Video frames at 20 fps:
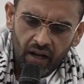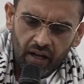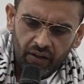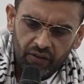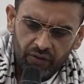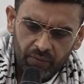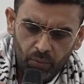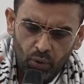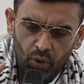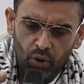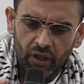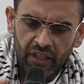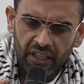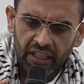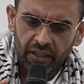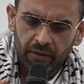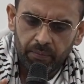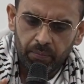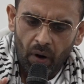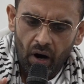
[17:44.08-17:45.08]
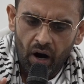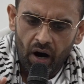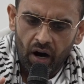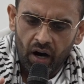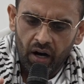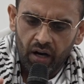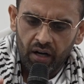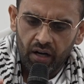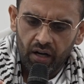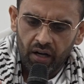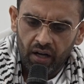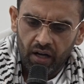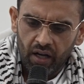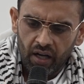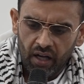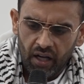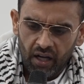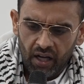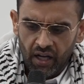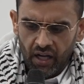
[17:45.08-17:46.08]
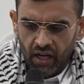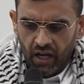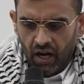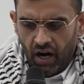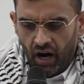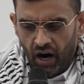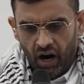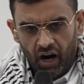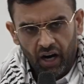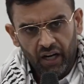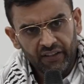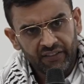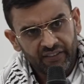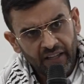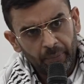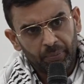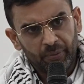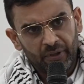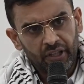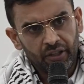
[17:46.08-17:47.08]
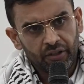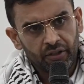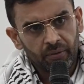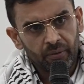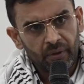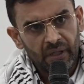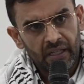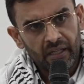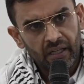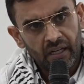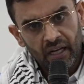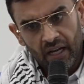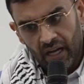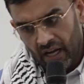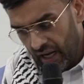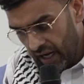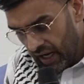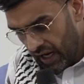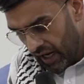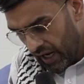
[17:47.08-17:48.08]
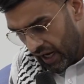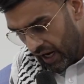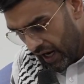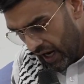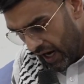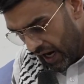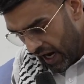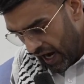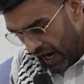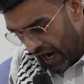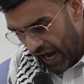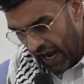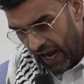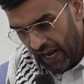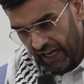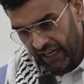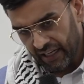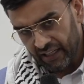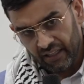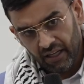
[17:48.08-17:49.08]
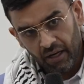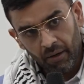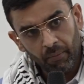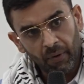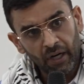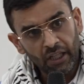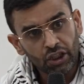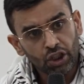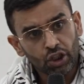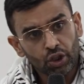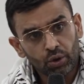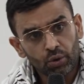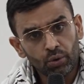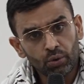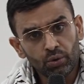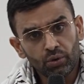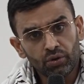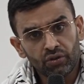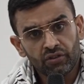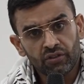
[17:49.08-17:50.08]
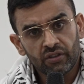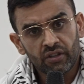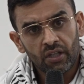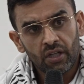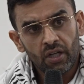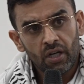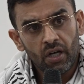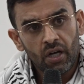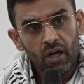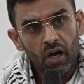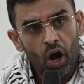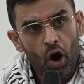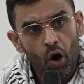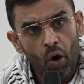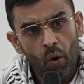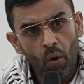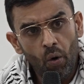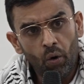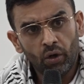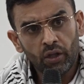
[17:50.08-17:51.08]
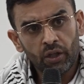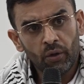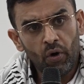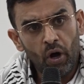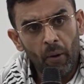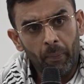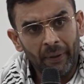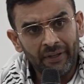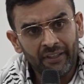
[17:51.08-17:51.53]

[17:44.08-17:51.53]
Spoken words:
Small Heath Park, I stepped into it, and my shoes, all the way up